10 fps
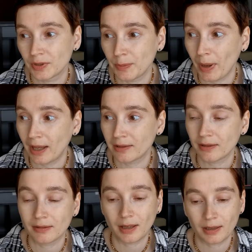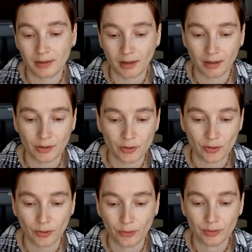demanded that I
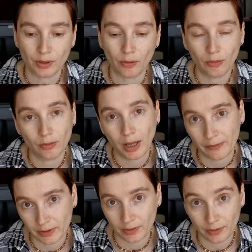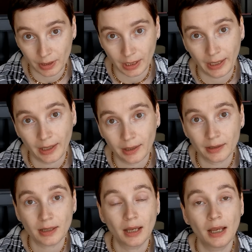showed everything that I
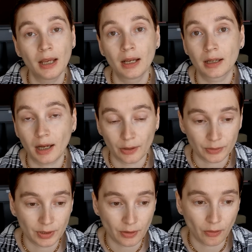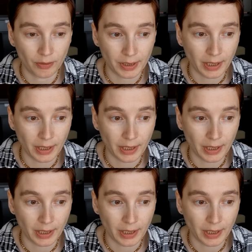had, counted all the